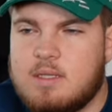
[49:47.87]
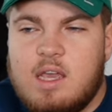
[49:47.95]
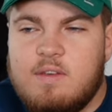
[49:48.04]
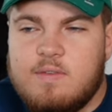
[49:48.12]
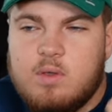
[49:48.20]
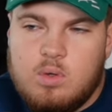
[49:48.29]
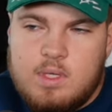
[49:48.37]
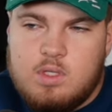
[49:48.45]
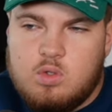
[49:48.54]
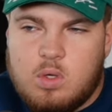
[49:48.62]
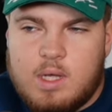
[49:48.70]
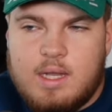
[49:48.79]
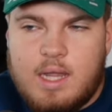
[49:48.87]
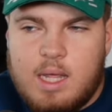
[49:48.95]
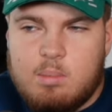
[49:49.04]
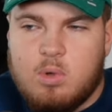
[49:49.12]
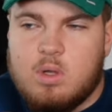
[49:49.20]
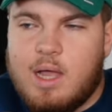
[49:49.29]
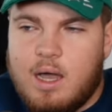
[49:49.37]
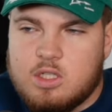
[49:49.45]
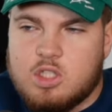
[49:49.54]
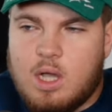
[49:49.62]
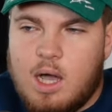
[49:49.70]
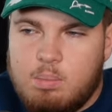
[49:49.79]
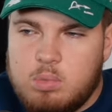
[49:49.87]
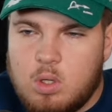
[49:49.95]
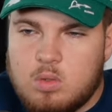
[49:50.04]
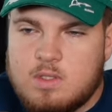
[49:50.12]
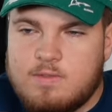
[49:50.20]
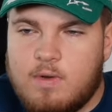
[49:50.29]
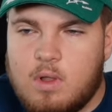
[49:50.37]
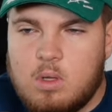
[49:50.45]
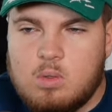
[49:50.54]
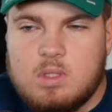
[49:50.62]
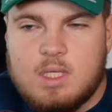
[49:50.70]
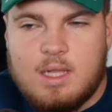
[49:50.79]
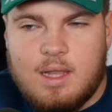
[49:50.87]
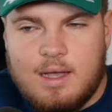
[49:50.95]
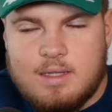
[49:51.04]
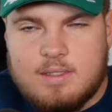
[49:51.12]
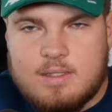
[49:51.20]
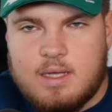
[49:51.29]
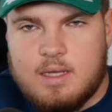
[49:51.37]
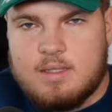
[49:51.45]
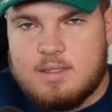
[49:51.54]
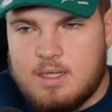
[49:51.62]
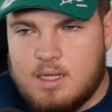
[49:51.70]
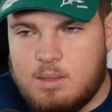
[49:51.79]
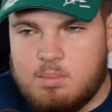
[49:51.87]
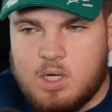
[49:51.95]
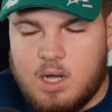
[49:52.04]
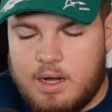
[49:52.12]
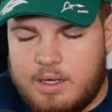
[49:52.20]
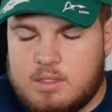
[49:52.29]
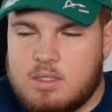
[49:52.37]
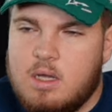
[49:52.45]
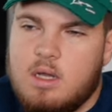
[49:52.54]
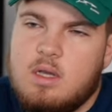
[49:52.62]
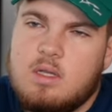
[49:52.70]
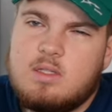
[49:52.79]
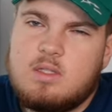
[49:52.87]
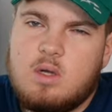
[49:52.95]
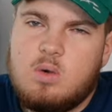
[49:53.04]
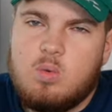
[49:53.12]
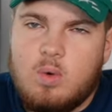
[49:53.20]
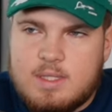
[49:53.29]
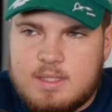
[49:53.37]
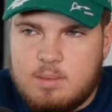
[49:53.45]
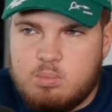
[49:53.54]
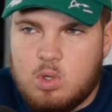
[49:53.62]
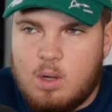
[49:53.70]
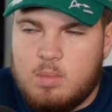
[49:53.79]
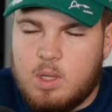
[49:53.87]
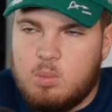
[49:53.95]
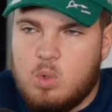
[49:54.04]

If you need to enable larger uploads, follow the client-side setup guide. So what's the problem?